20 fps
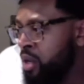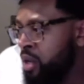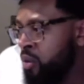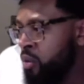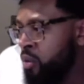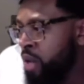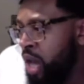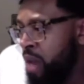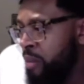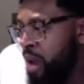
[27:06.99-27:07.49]

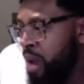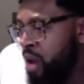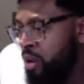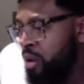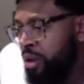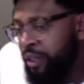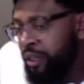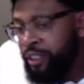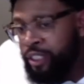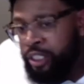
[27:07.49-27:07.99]
when I'm out
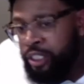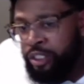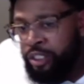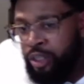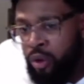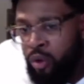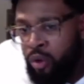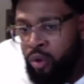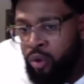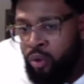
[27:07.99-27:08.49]
here just
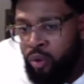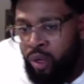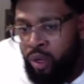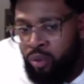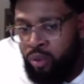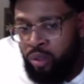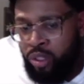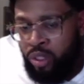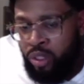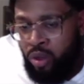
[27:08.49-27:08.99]
showing
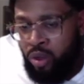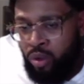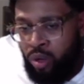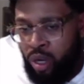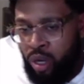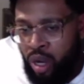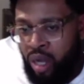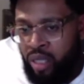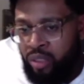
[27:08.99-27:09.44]
what's going on,